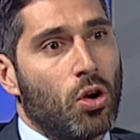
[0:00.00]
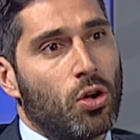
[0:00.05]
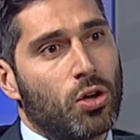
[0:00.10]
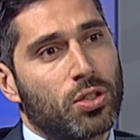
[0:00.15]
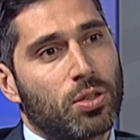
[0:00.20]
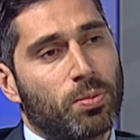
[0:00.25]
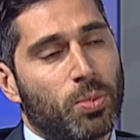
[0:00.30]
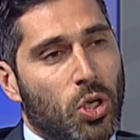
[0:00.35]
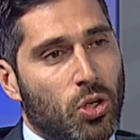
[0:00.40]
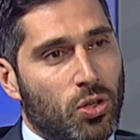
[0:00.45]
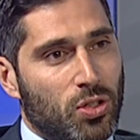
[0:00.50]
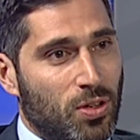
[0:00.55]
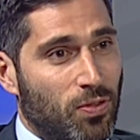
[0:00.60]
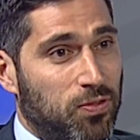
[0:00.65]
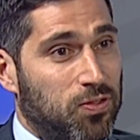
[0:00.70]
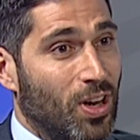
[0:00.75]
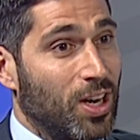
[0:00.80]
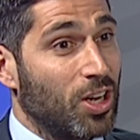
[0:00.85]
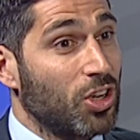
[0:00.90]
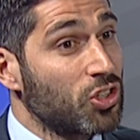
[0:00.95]
Also because the
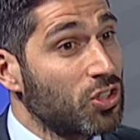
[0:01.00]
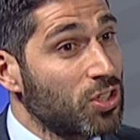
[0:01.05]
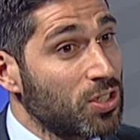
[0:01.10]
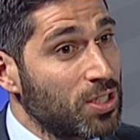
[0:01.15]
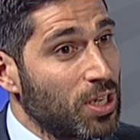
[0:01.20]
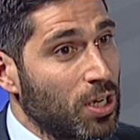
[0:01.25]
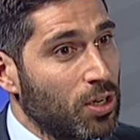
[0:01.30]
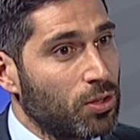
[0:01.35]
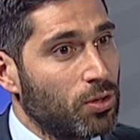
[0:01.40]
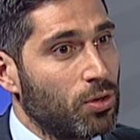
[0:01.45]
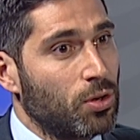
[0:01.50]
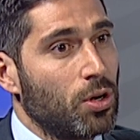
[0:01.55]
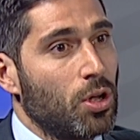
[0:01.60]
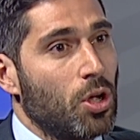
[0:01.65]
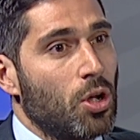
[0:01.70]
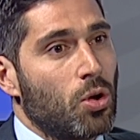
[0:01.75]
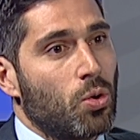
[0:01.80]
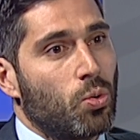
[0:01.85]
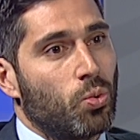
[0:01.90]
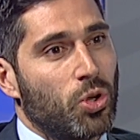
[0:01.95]
financial sector,
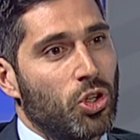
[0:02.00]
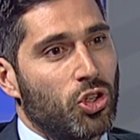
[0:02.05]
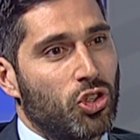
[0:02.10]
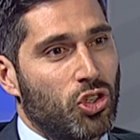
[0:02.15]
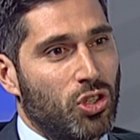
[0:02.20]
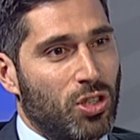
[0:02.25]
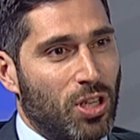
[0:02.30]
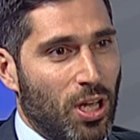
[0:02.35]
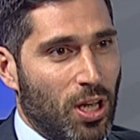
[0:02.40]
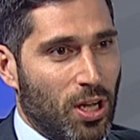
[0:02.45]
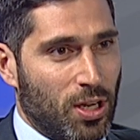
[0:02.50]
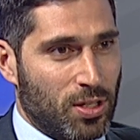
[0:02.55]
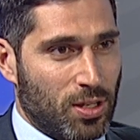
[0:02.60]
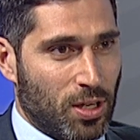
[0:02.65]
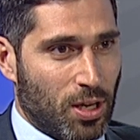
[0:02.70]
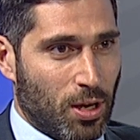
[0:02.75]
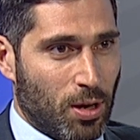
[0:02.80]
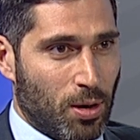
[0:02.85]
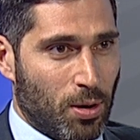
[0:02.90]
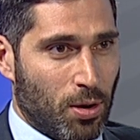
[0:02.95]
which
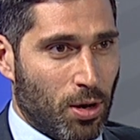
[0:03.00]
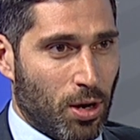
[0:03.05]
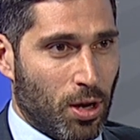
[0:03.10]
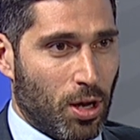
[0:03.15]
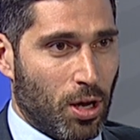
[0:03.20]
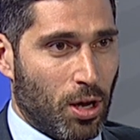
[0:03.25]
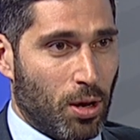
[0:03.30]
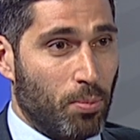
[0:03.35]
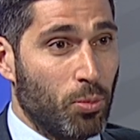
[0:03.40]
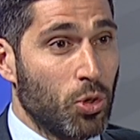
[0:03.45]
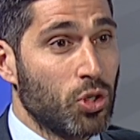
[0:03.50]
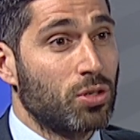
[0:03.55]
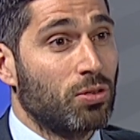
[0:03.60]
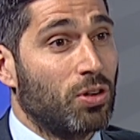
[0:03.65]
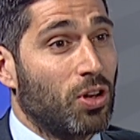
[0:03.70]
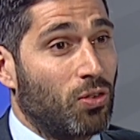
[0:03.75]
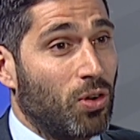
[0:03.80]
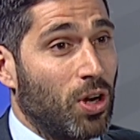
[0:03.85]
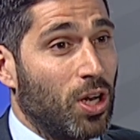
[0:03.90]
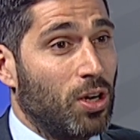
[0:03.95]
takes most
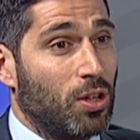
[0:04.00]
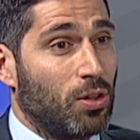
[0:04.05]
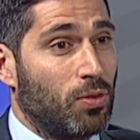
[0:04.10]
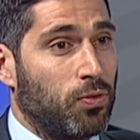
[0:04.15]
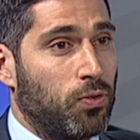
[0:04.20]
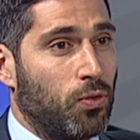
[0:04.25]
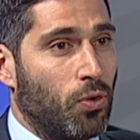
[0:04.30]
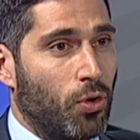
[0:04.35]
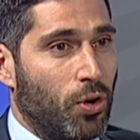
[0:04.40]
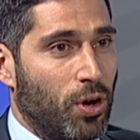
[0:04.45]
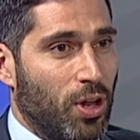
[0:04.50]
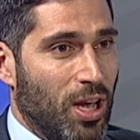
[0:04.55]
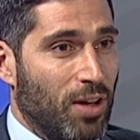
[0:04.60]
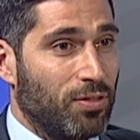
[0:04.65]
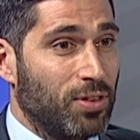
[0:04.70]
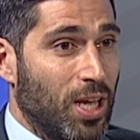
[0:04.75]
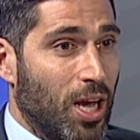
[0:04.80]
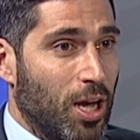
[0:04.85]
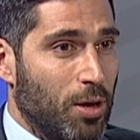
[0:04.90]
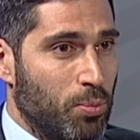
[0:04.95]
of the credit for the
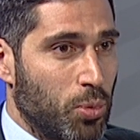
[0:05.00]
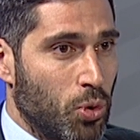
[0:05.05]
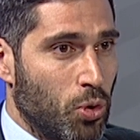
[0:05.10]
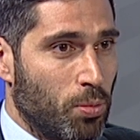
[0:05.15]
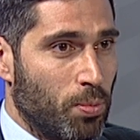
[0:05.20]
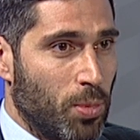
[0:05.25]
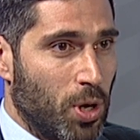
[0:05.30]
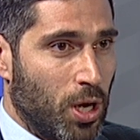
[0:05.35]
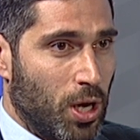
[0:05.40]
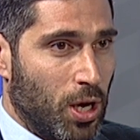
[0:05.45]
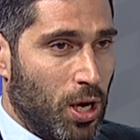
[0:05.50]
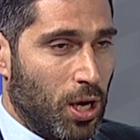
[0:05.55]
FDI boom,